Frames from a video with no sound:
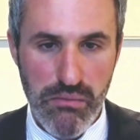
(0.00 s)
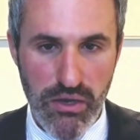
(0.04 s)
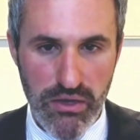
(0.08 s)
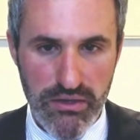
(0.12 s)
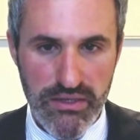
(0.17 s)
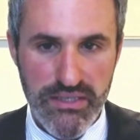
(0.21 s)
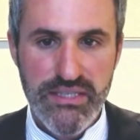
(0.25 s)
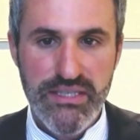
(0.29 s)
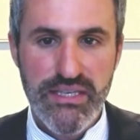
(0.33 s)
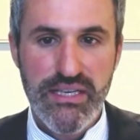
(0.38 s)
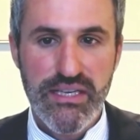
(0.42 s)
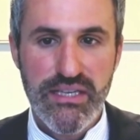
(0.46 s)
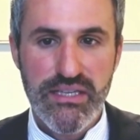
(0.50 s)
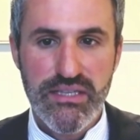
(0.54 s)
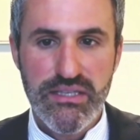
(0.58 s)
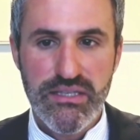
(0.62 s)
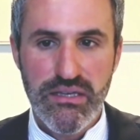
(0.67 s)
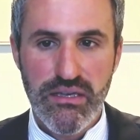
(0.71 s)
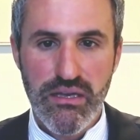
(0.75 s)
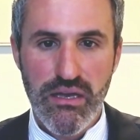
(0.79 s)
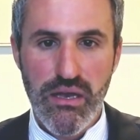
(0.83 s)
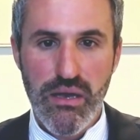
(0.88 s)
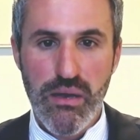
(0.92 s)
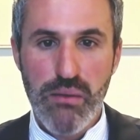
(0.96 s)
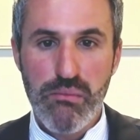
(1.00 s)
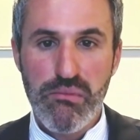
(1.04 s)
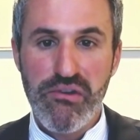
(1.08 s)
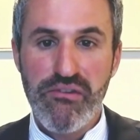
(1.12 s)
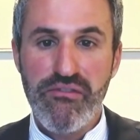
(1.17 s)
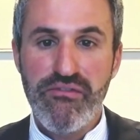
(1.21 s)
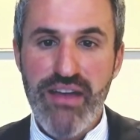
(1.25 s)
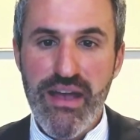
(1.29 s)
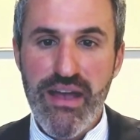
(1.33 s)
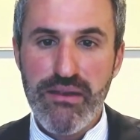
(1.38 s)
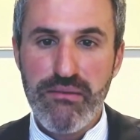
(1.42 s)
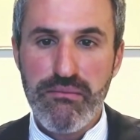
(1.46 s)
policies
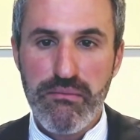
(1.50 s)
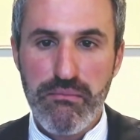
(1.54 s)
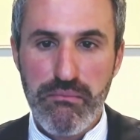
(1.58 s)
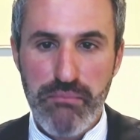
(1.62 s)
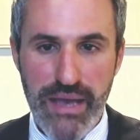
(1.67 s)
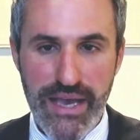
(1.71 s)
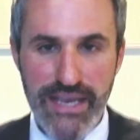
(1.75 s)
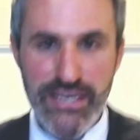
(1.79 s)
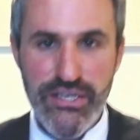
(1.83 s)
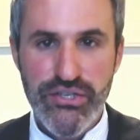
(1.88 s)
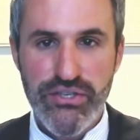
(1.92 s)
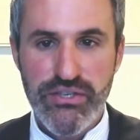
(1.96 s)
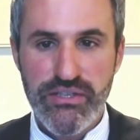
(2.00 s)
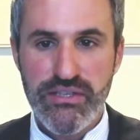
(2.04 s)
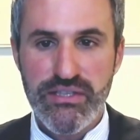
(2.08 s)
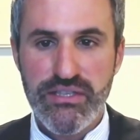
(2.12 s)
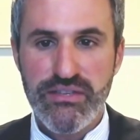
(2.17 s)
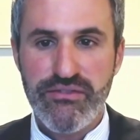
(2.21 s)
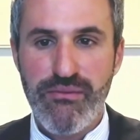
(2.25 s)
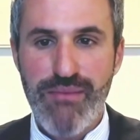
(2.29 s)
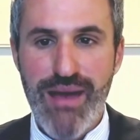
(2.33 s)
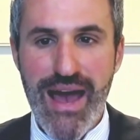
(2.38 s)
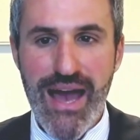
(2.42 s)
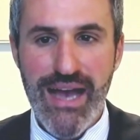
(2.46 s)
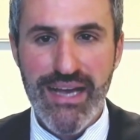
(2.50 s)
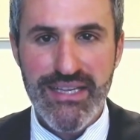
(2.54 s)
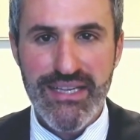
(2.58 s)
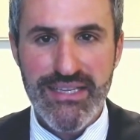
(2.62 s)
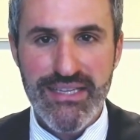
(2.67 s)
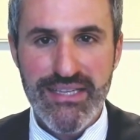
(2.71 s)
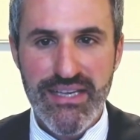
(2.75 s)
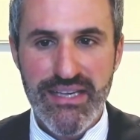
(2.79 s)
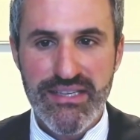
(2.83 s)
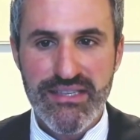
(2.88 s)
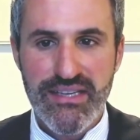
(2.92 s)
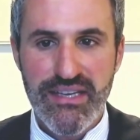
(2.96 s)
prevent patients from
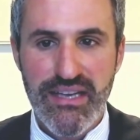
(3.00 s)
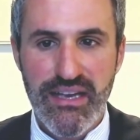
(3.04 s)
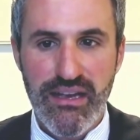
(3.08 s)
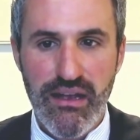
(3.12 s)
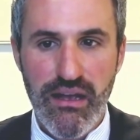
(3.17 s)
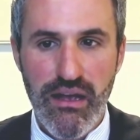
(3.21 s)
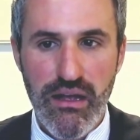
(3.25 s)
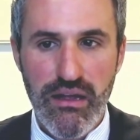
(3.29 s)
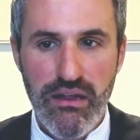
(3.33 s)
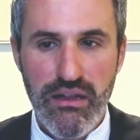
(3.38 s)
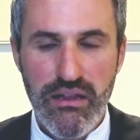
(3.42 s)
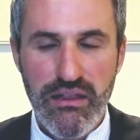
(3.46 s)
accessing